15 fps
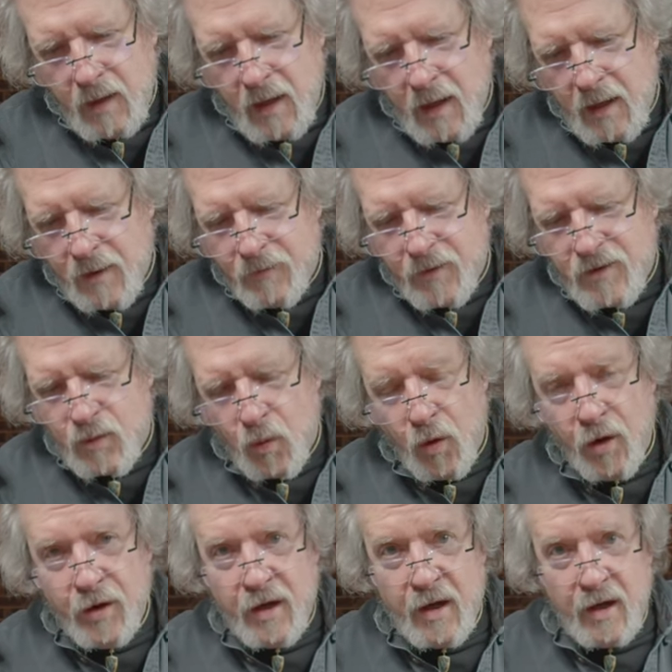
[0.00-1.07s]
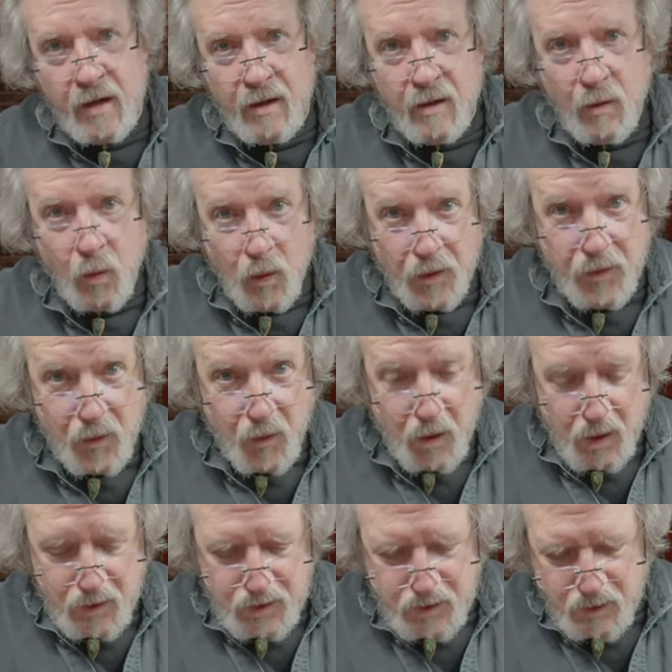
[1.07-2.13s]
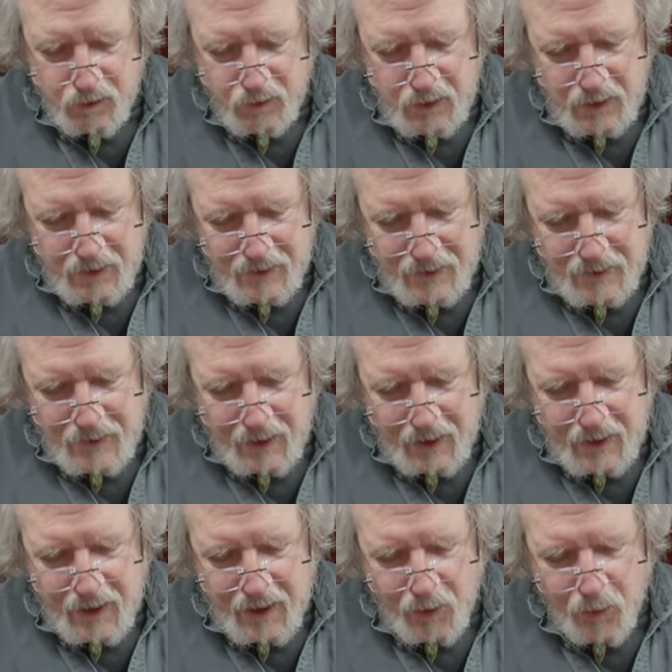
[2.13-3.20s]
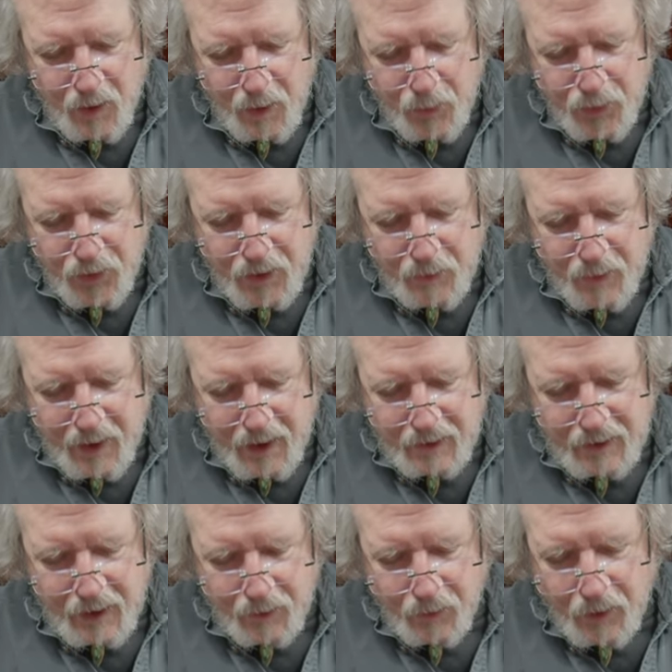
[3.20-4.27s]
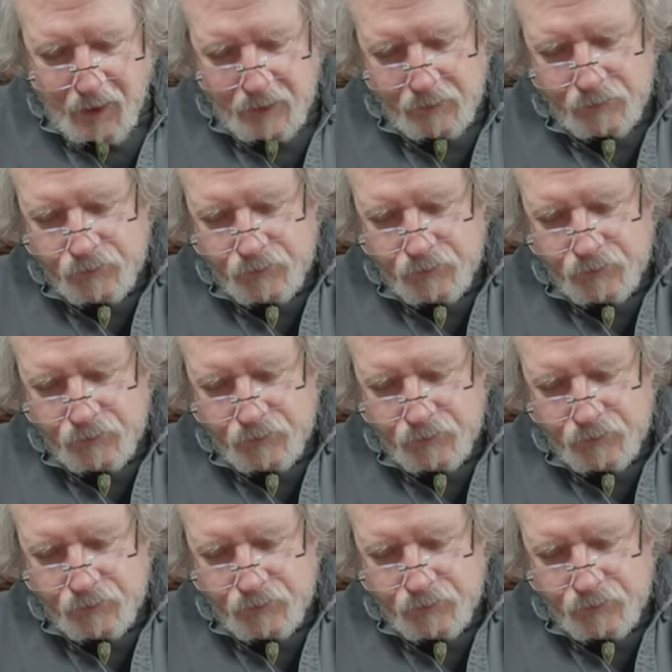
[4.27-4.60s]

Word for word: and if it's working with the washer, I kind of want to put it back that way.